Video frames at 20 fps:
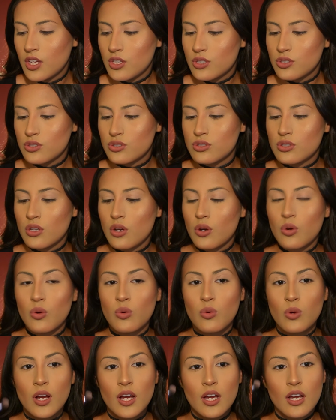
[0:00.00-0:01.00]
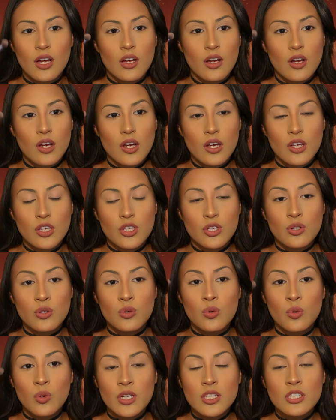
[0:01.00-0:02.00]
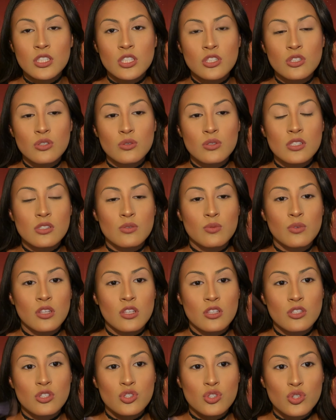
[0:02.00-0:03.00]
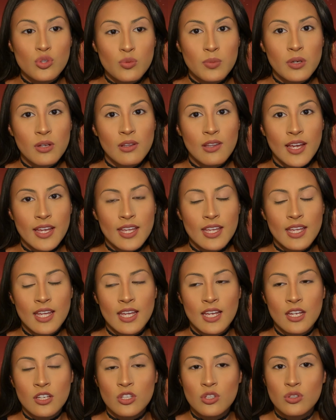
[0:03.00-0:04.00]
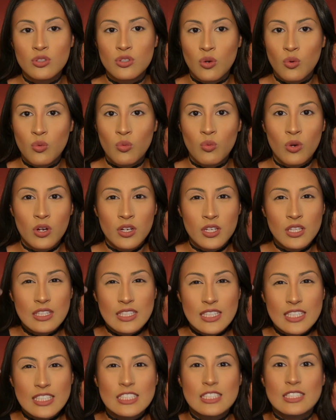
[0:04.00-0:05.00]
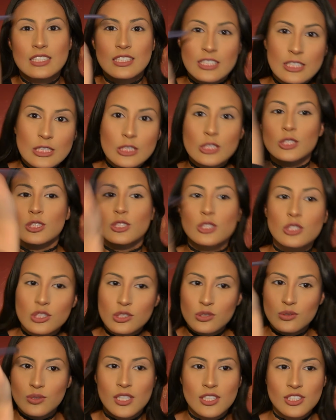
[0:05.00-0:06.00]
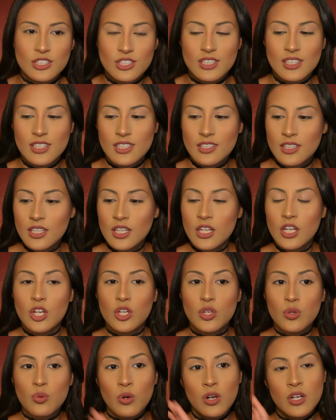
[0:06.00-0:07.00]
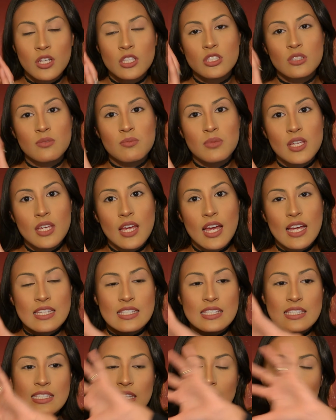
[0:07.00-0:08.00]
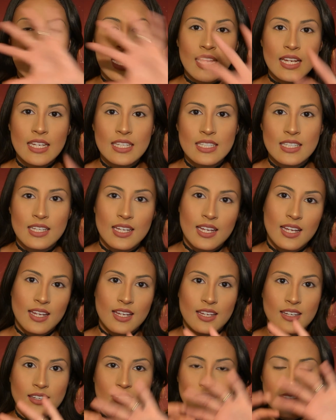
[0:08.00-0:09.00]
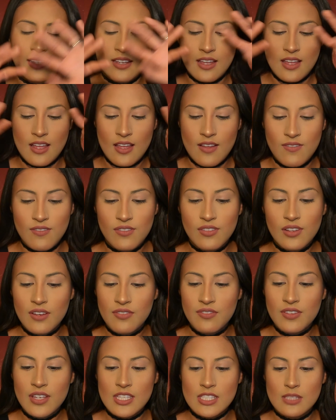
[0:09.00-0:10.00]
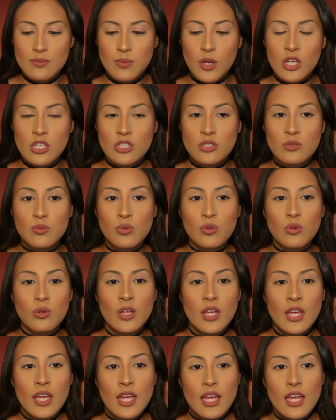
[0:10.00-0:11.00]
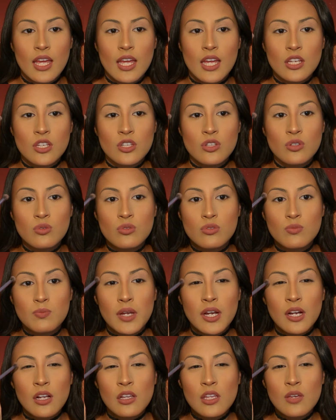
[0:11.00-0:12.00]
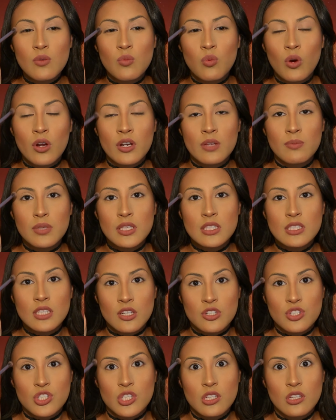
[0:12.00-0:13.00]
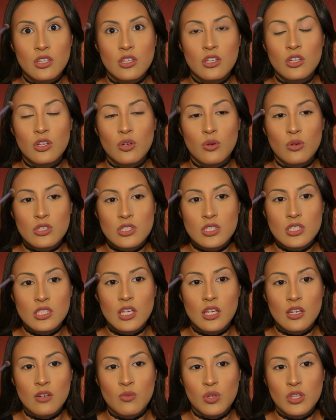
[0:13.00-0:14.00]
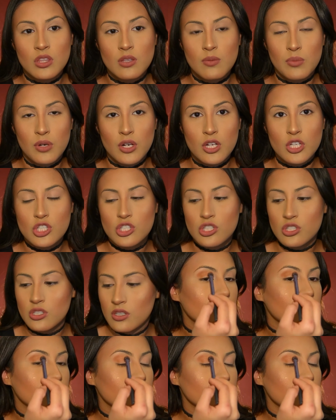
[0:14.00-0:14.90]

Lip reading: So you're going to do this with a super light hand. You don't want to like scratch it in. You want it to be as light and fluffy as possible, and you barely want to be touching your skin with the brush.